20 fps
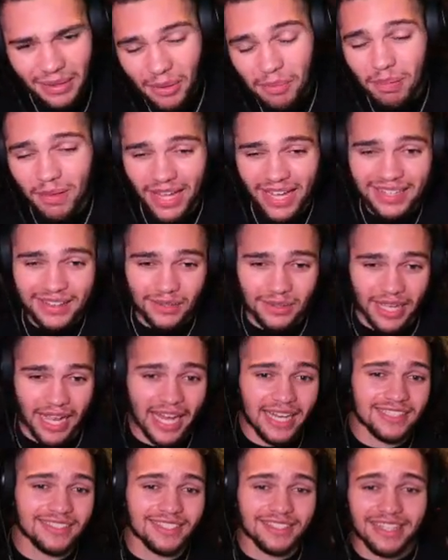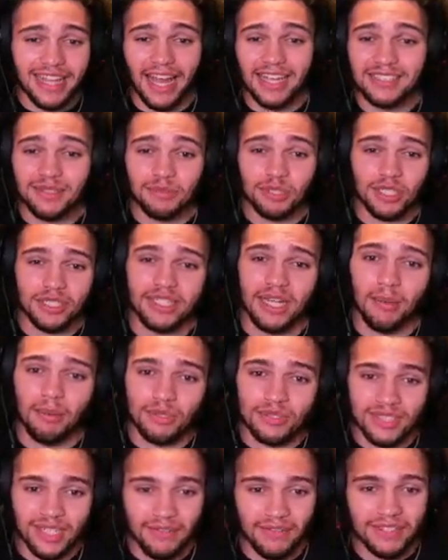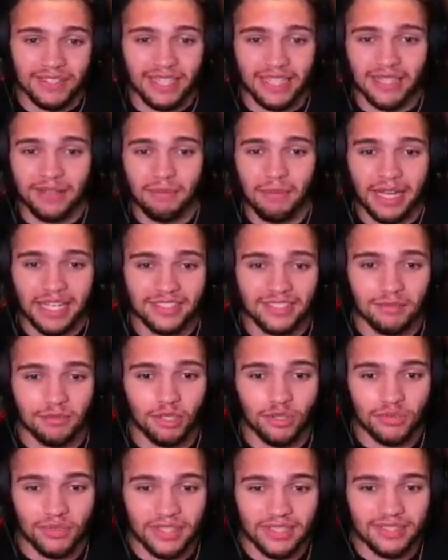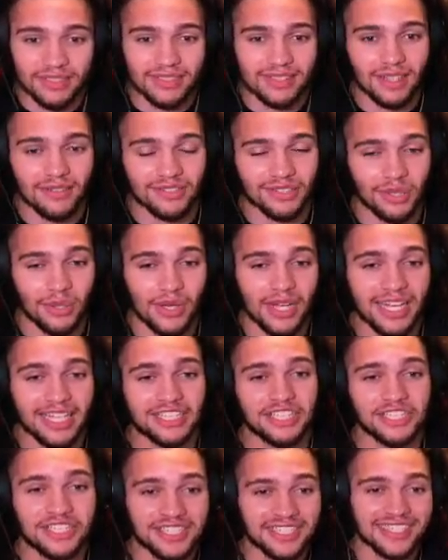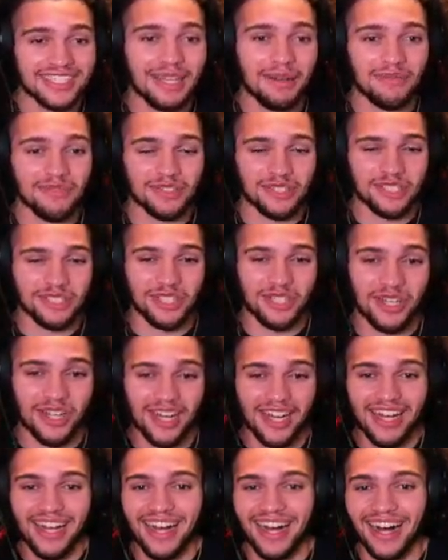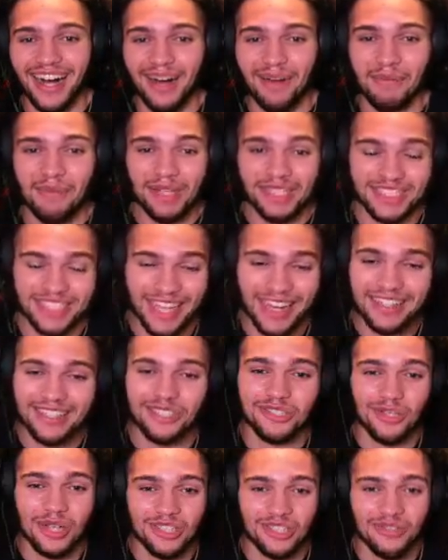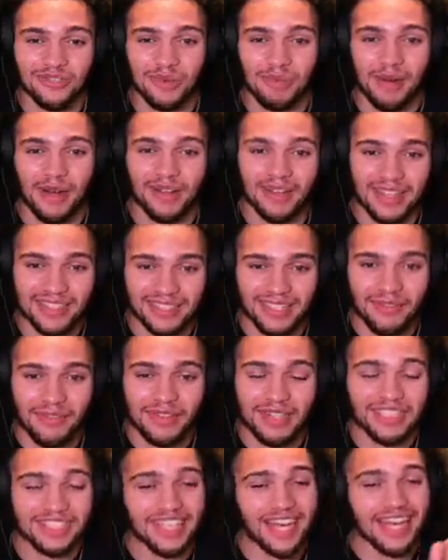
playing though. They had some good doubles and everything, and making some good reads and stuff. So GG's to them for sure. But shout out to Jirachi for paralyzing everything. Shout